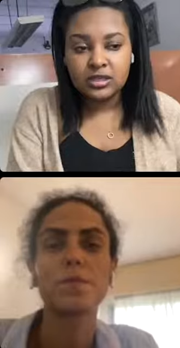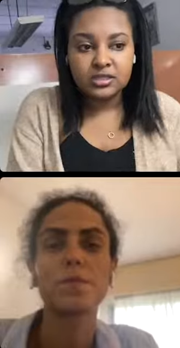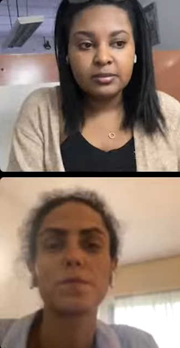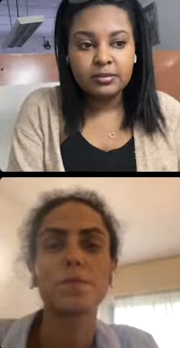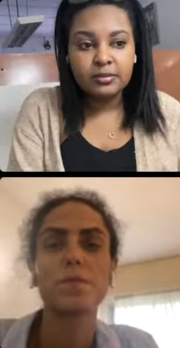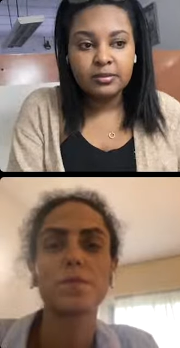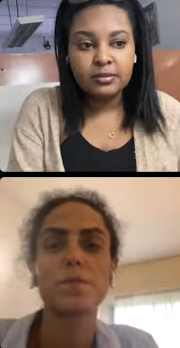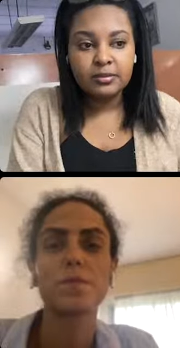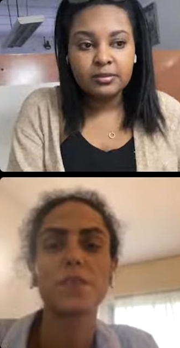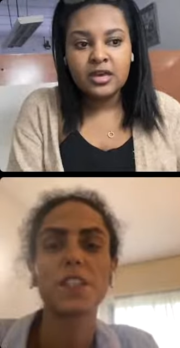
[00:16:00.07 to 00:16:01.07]
Speaker 1: in some,
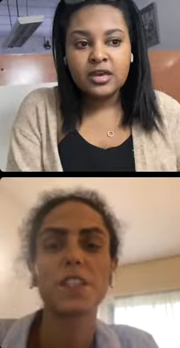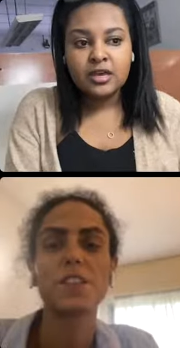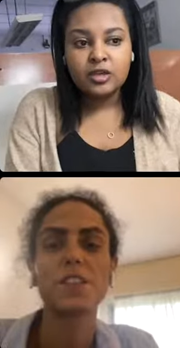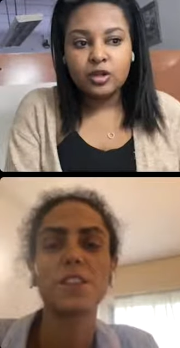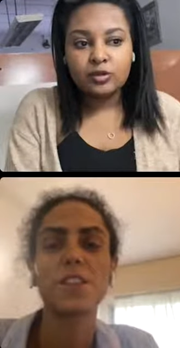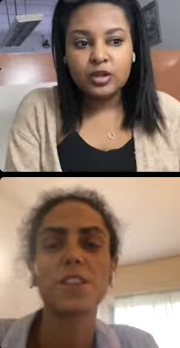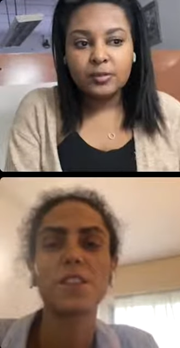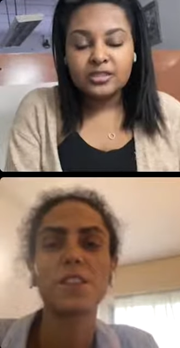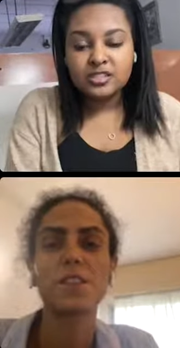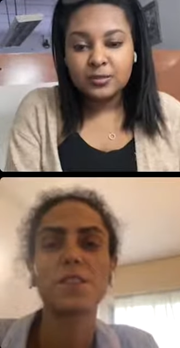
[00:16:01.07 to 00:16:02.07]
capacity. you know, there
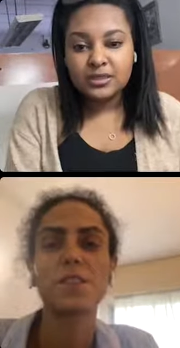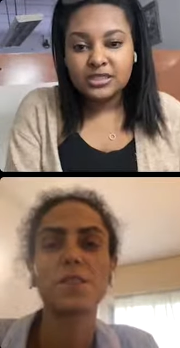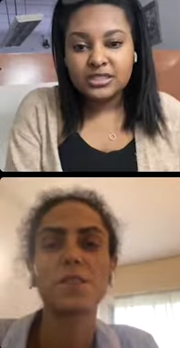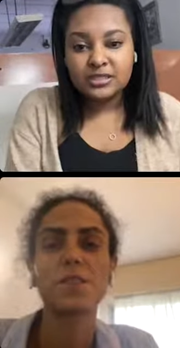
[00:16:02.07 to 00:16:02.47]
must have been...